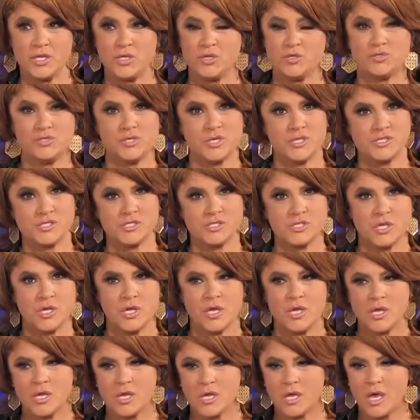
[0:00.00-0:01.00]
You just
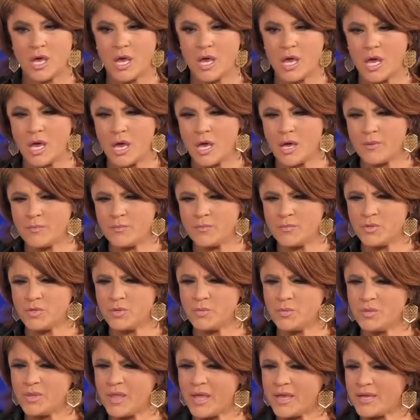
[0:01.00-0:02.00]
you
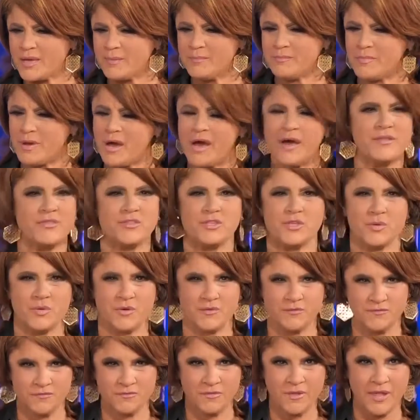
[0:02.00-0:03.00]
were like a moth to
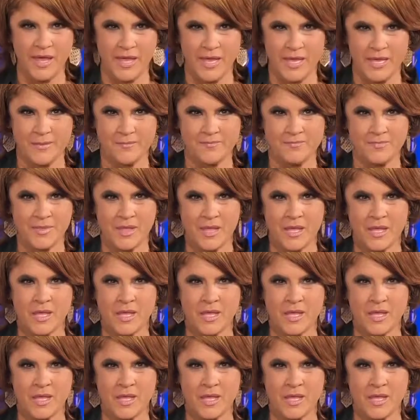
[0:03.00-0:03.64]
a flame